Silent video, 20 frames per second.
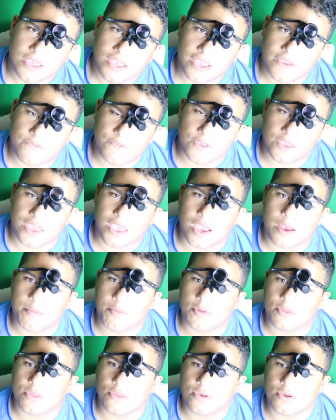If the
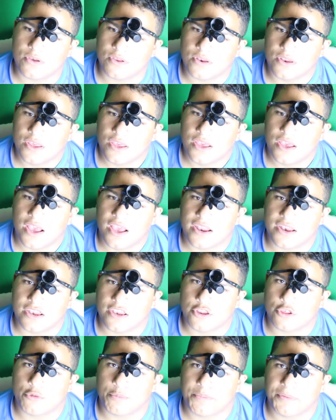camera's good and the
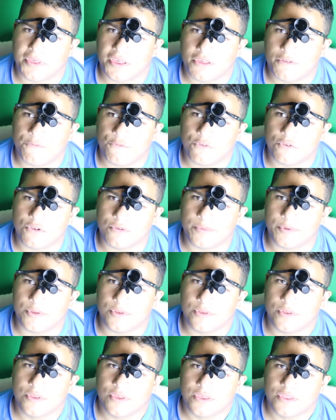display's
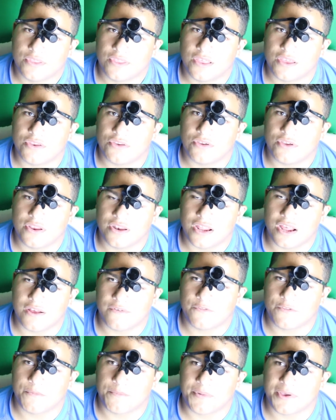foldable, then you can
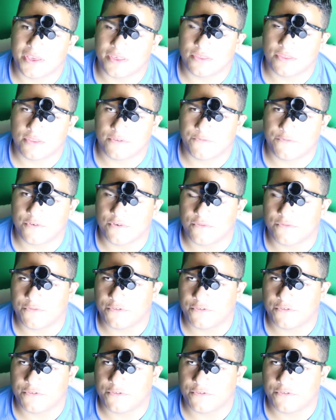have the best phone